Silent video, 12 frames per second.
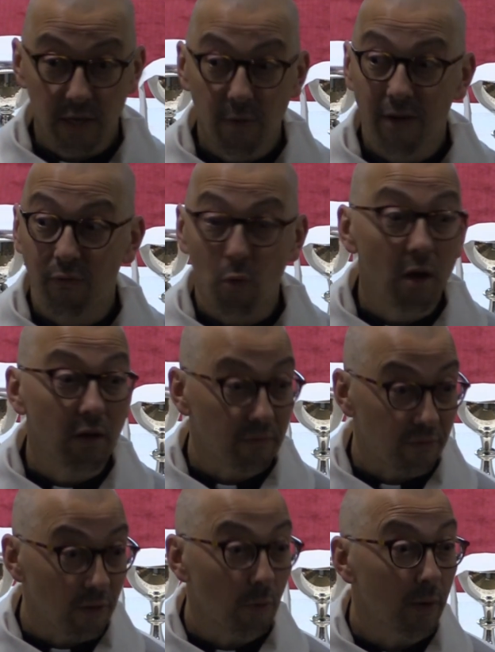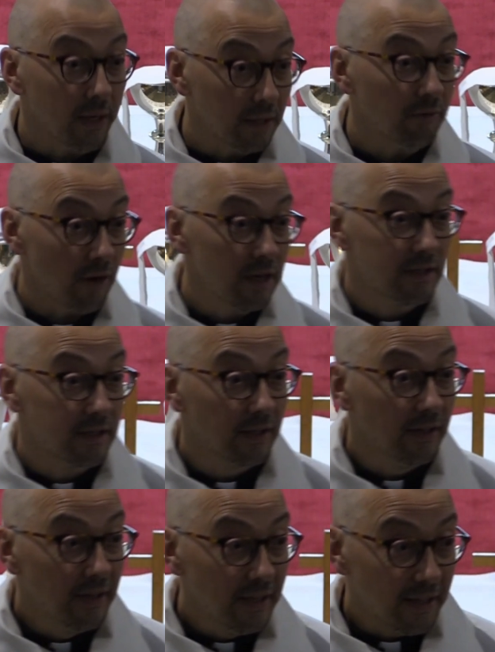you have one for the week, right?
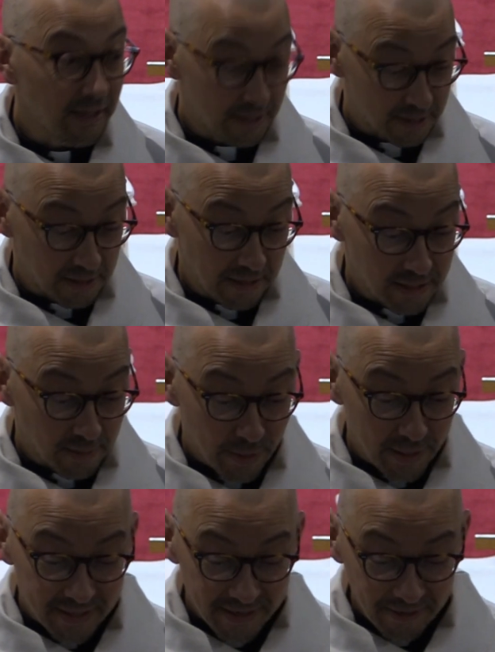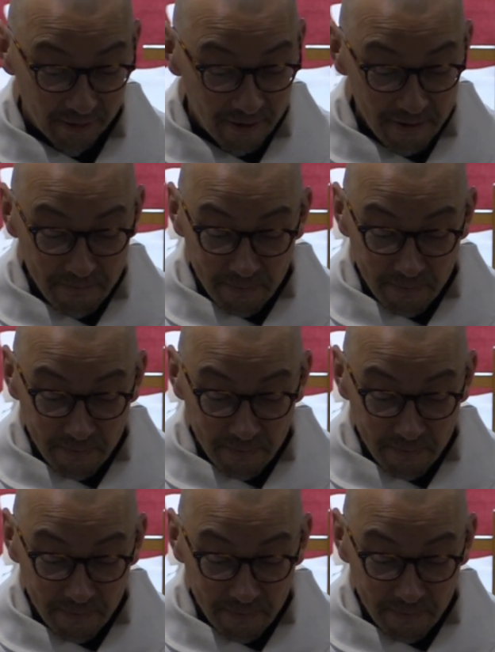That's a big deal.